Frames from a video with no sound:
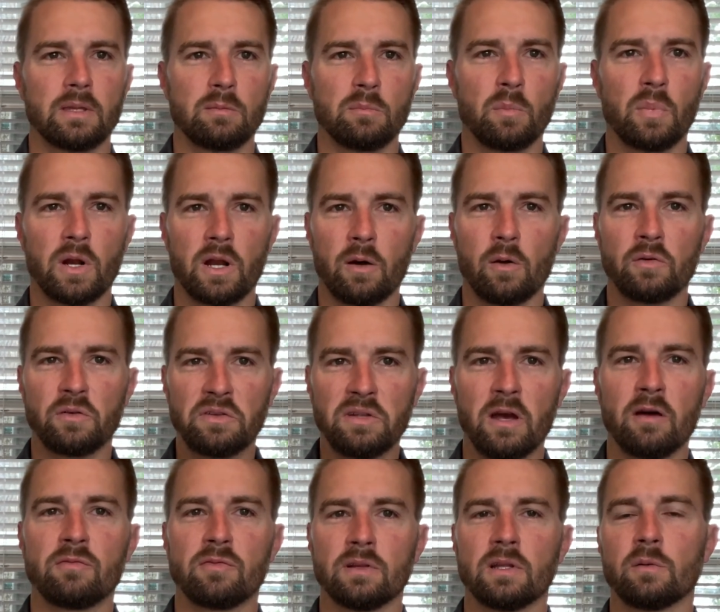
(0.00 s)
But I would
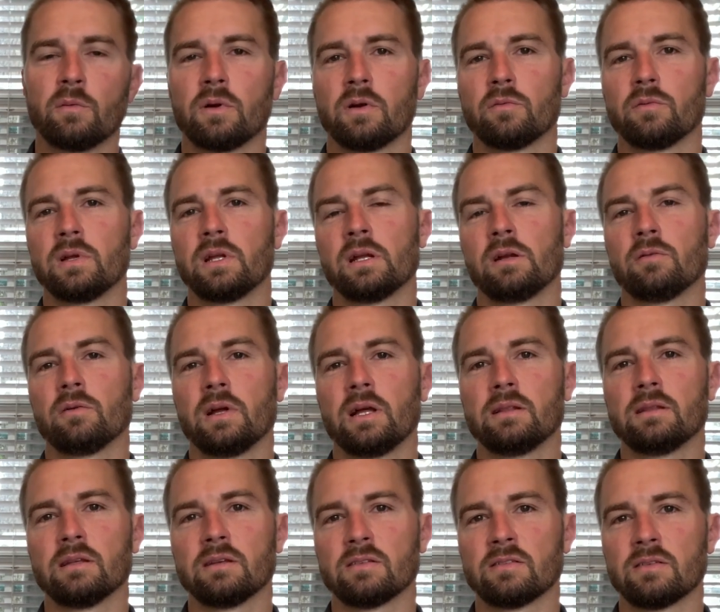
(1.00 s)
definitely want to reiterate
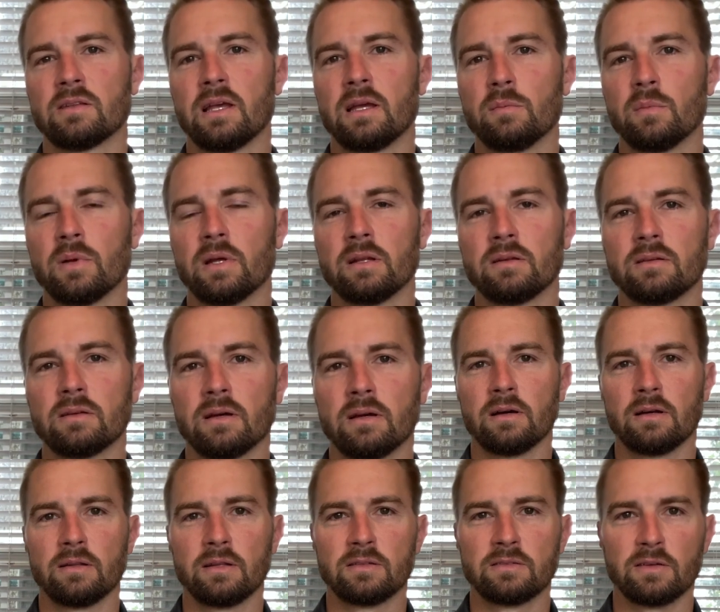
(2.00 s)
this statement
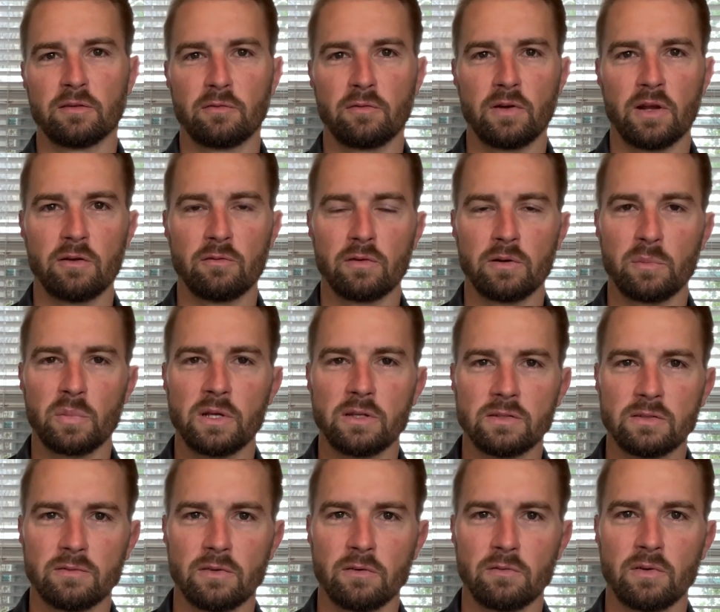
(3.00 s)
that's a favorite piece
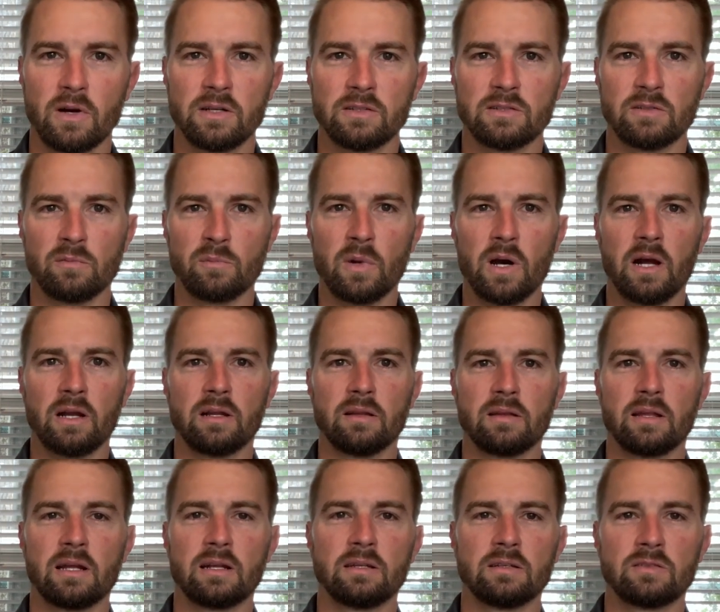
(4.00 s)
of advice of mine, and
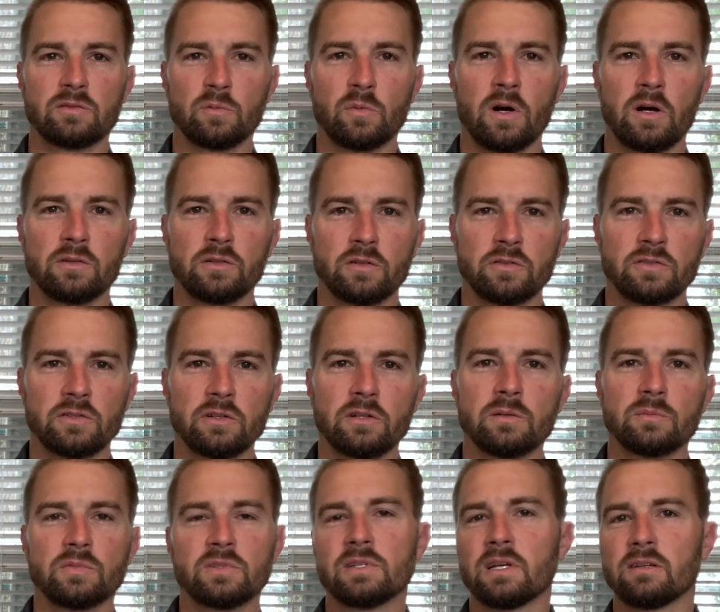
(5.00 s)
that is, while your
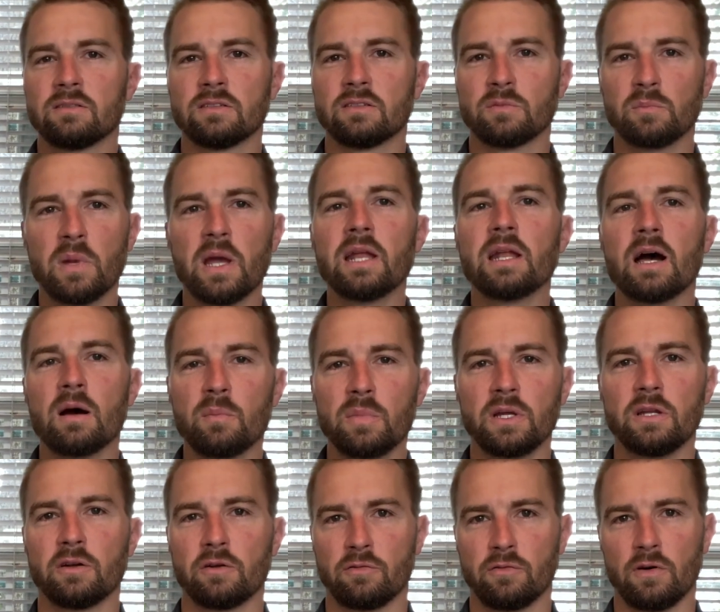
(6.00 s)
circumstances may not be
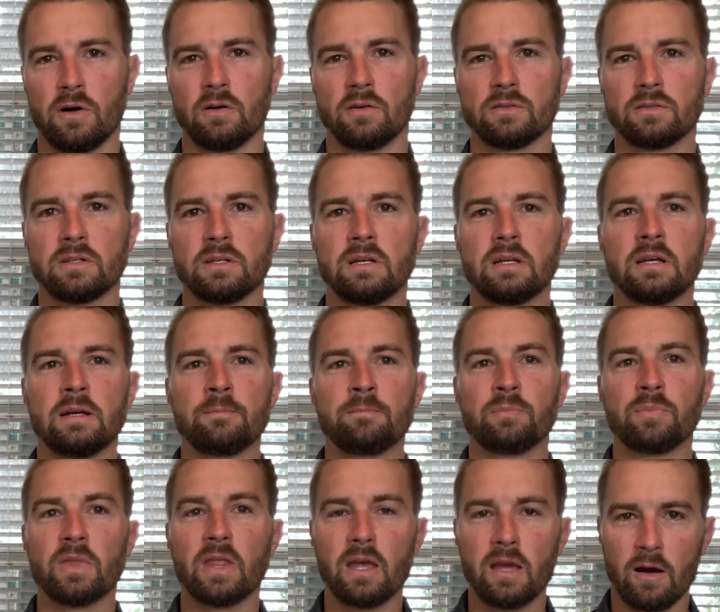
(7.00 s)
your fault,
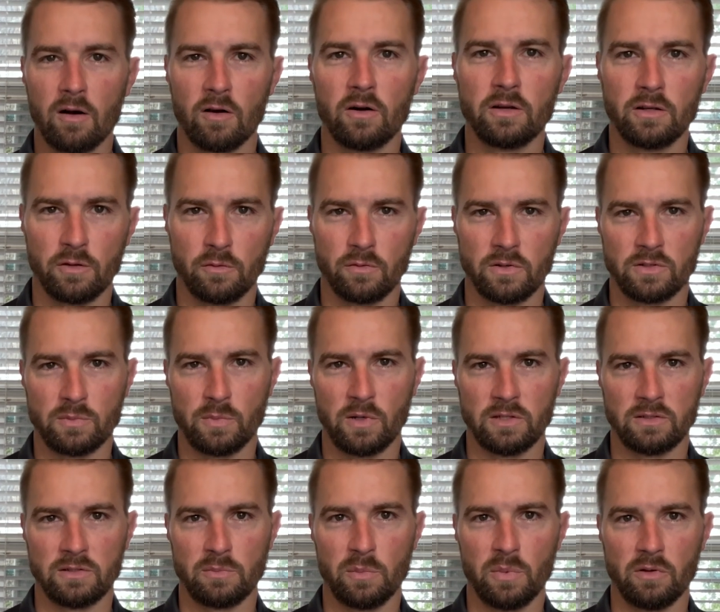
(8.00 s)
they are your
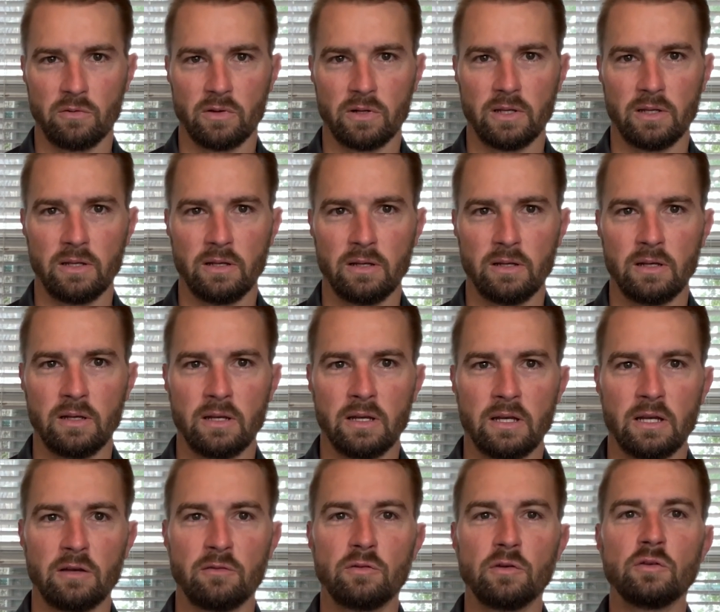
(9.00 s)
responsibility.
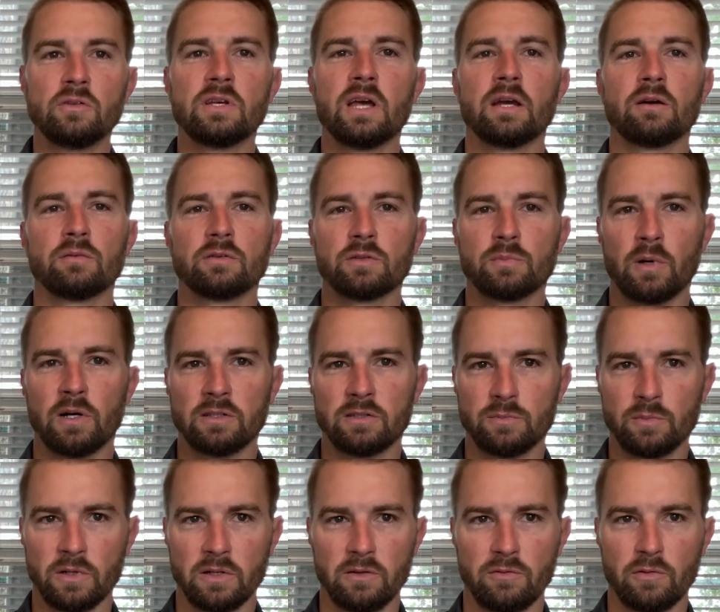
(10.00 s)
If you take
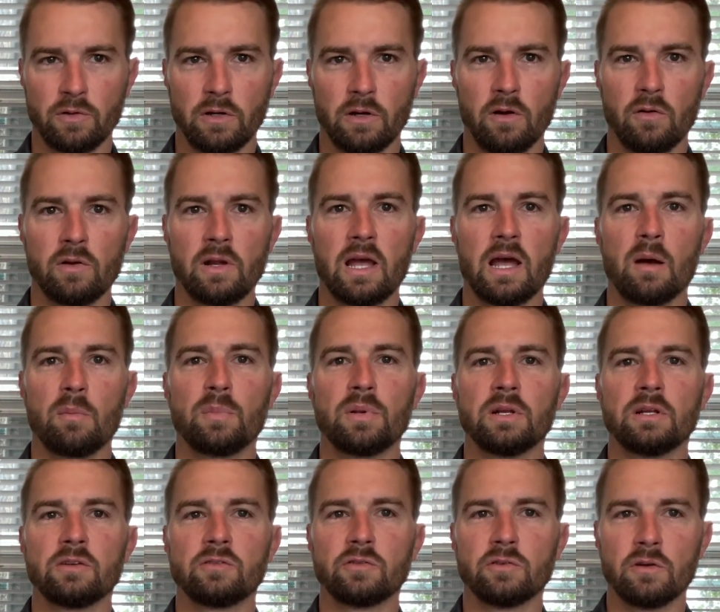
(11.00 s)
responsibility for your own
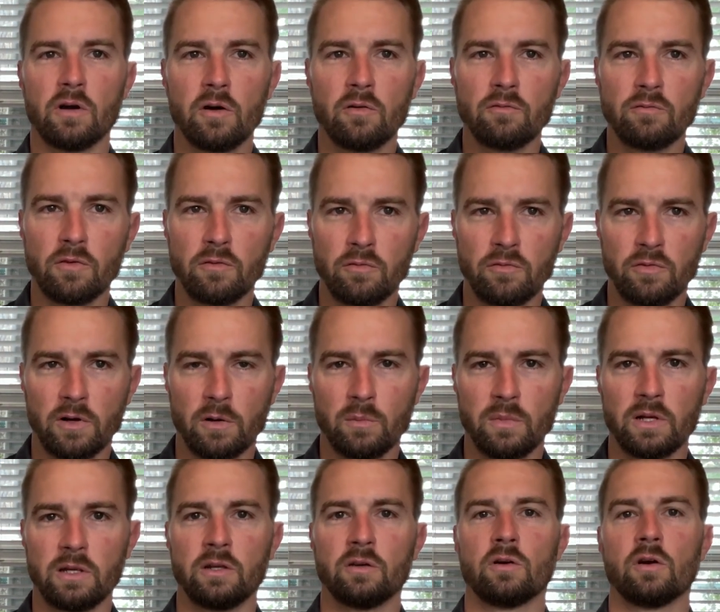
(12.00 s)
happiness, your own
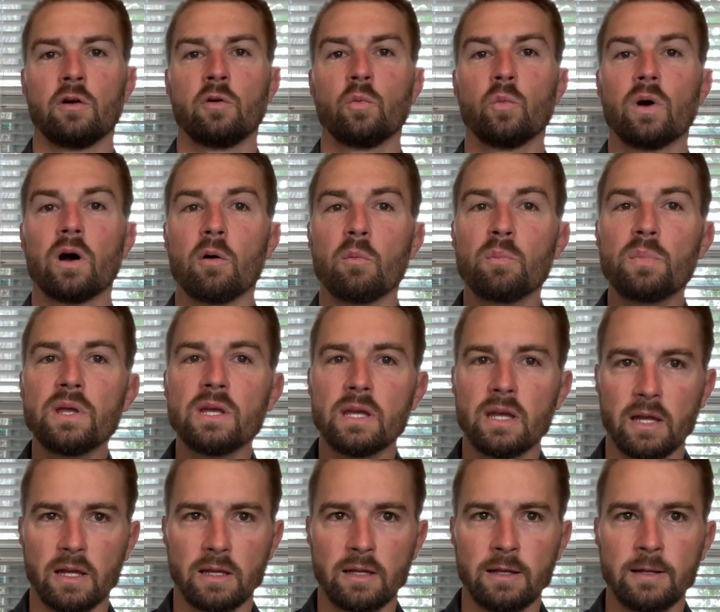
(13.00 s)
fulfillment, your own
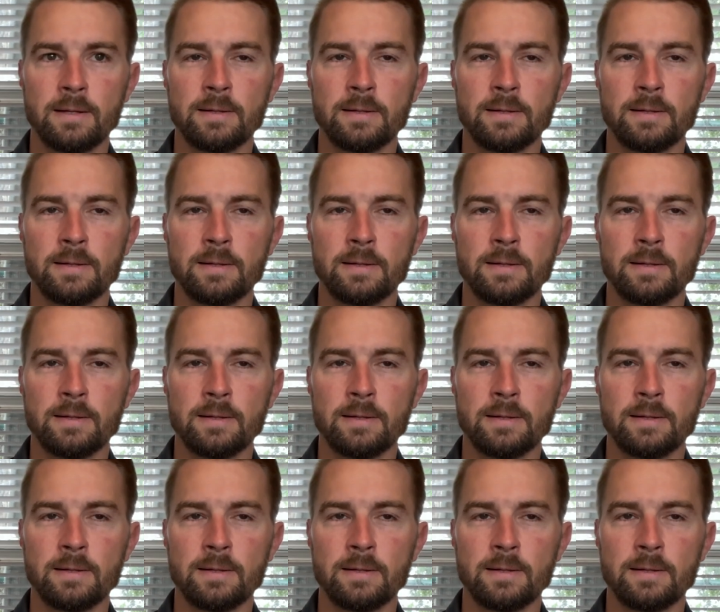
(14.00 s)
well-being,